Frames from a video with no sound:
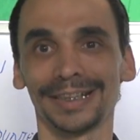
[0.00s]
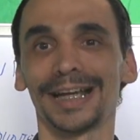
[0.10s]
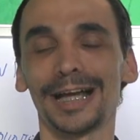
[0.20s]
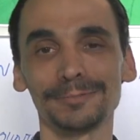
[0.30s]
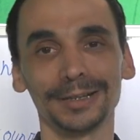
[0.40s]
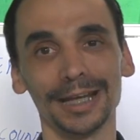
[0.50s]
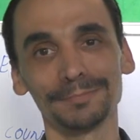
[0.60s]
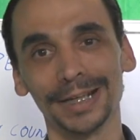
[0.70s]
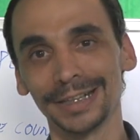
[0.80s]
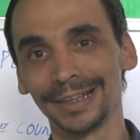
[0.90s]
I'm, I'm
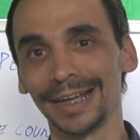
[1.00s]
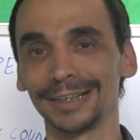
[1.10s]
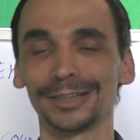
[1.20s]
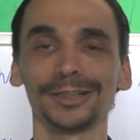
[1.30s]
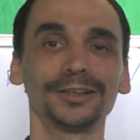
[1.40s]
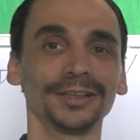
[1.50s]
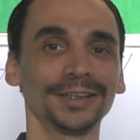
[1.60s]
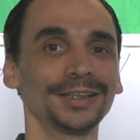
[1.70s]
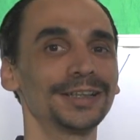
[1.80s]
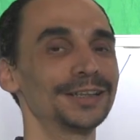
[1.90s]
getting late. So
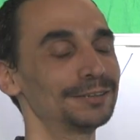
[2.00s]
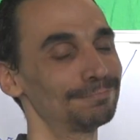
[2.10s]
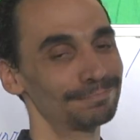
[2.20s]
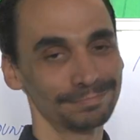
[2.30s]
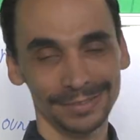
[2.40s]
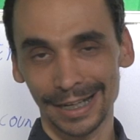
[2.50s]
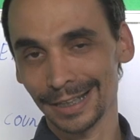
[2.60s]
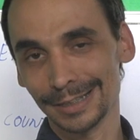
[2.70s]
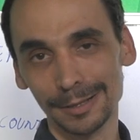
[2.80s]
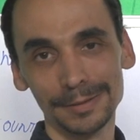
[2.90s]
um, like I
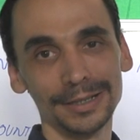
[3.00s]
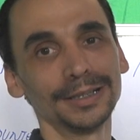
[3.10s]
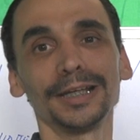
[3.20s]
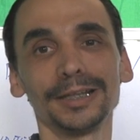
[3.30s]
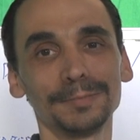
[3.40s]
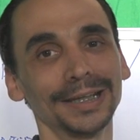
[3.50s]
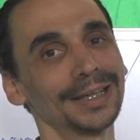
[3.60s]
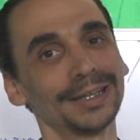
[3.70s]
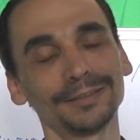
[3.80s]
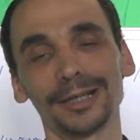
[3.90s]
said in, in the
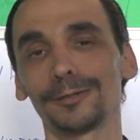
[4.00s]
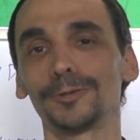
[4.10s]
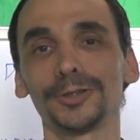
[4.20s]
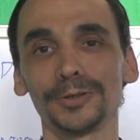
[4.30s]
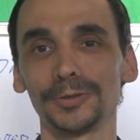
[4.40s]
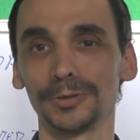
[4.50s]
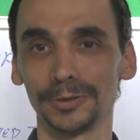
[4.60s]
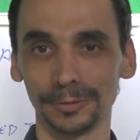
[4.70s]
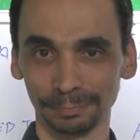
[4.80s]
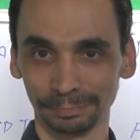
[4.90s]
beginning, I want
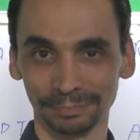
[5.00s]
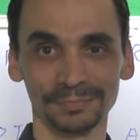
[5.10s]
to